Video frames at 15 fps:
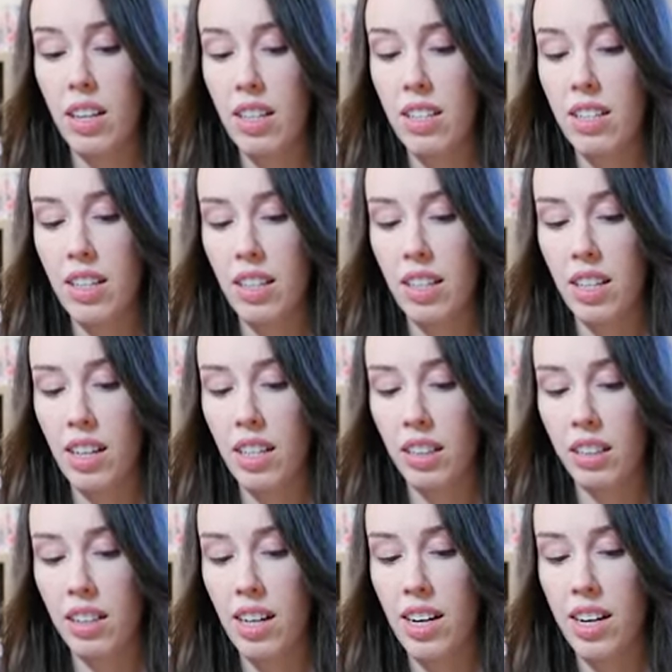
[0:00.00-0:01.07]
is the
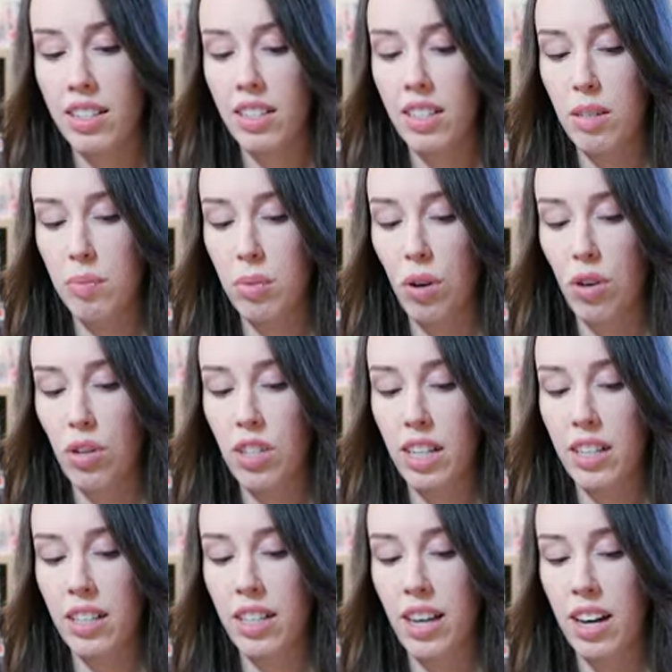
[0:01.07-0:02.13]
last
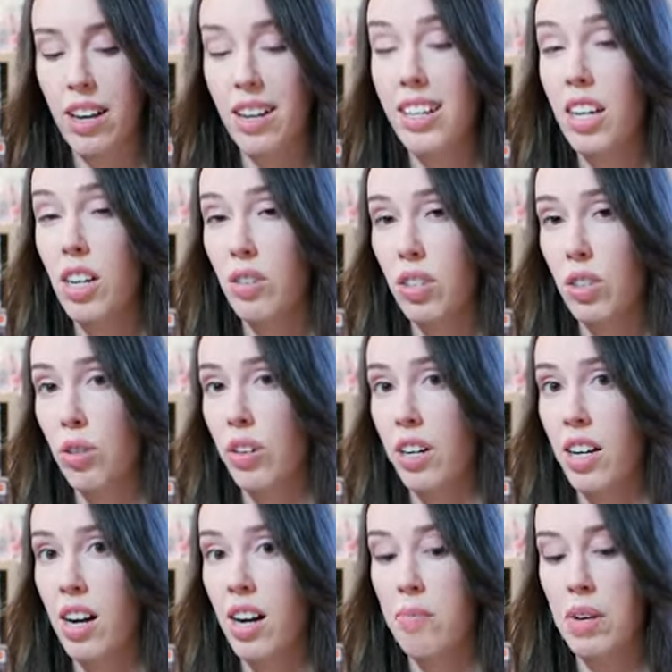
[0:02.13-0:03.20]
project that Akira
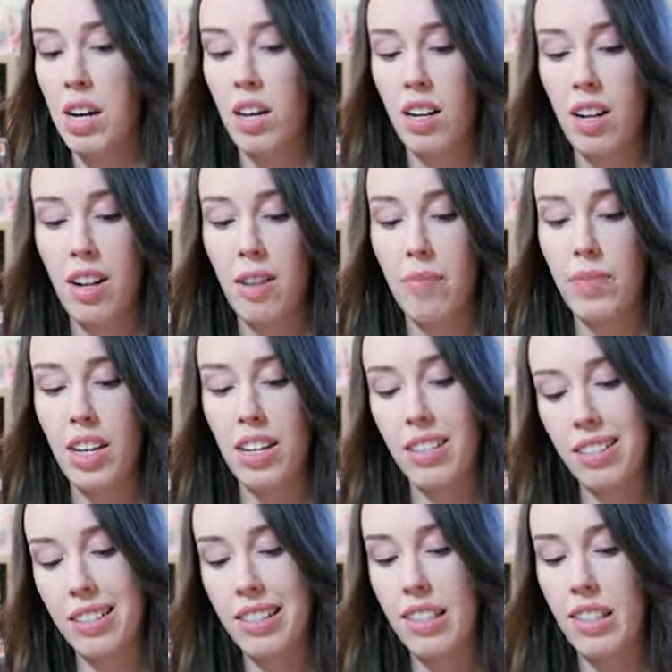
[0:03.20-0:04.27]
Toriyama
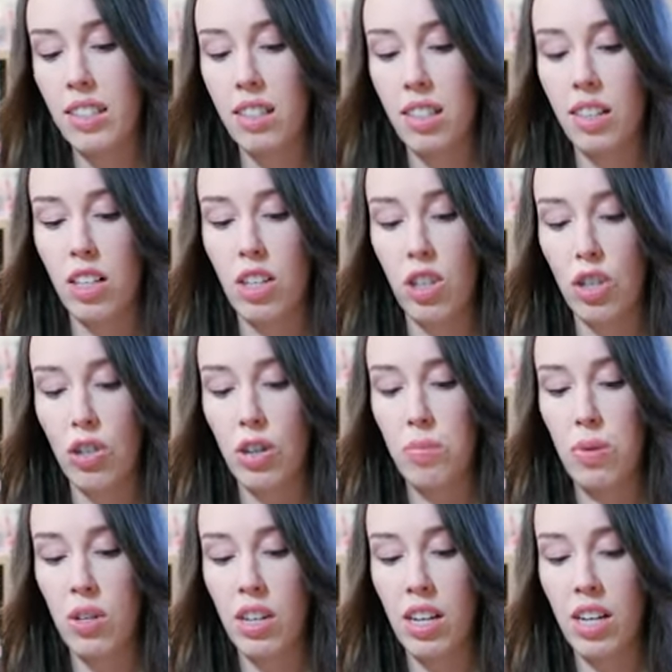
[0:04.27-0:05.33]
did
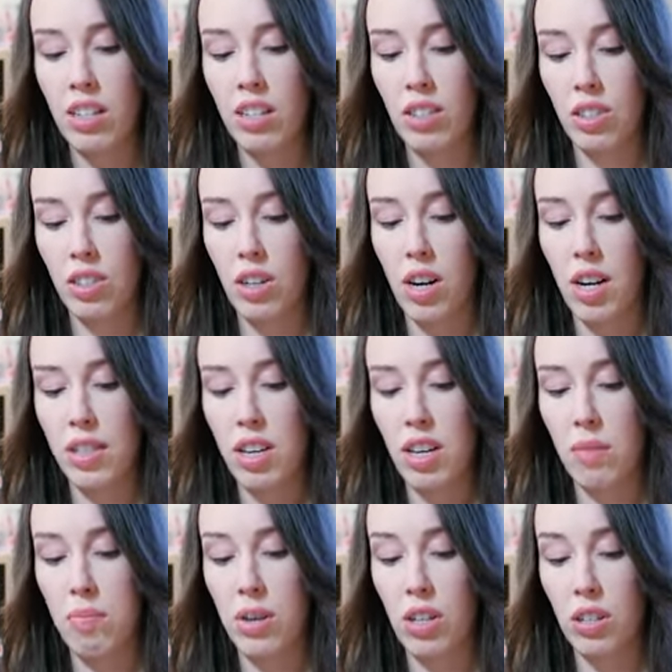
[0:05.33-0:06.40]
contribute in, so I think
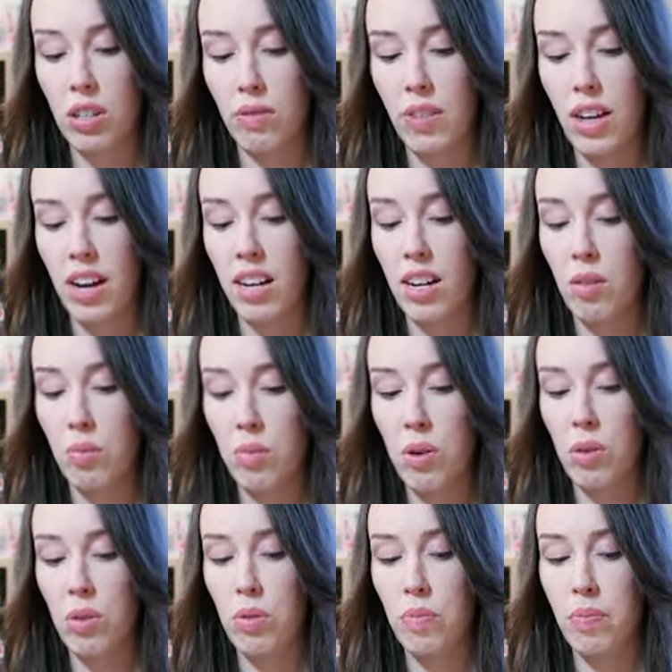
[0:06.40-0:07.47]
because of that it
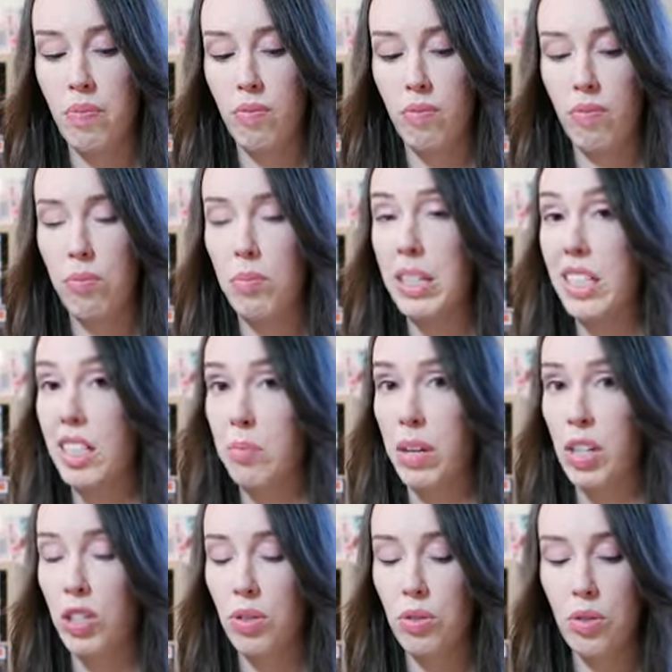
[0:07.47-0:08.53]
will be
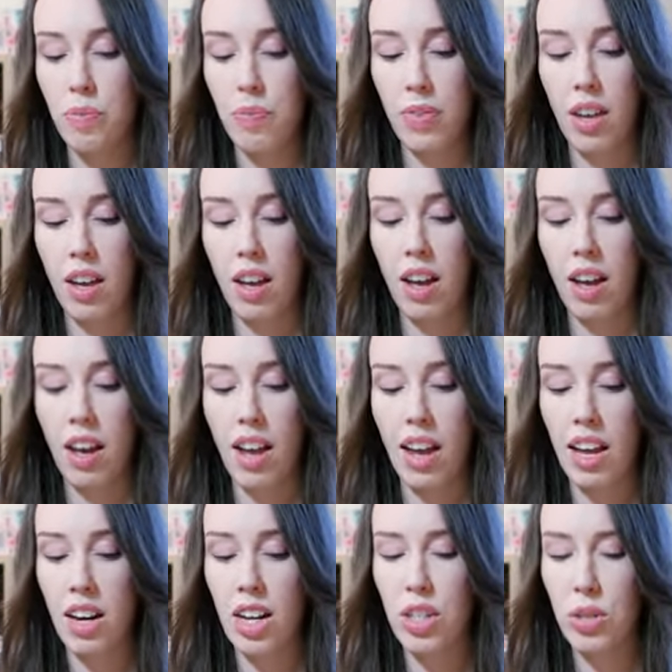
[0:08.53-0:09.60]
special.
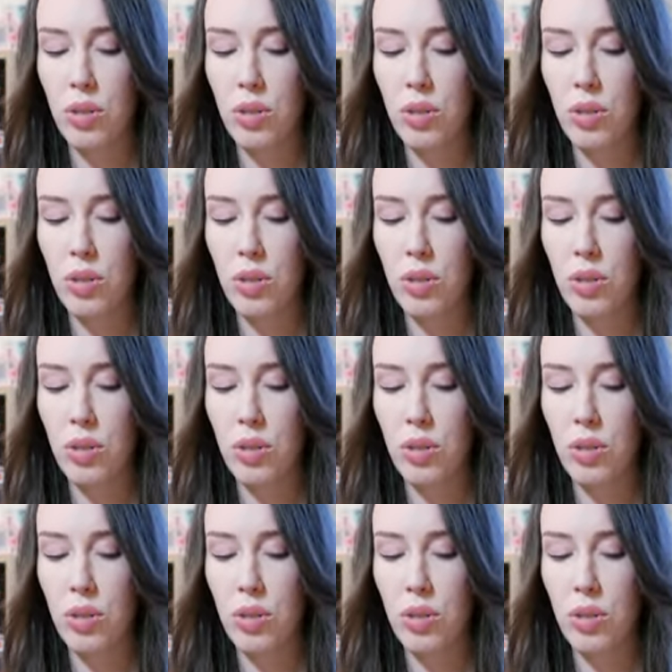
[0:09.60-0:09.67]
And I do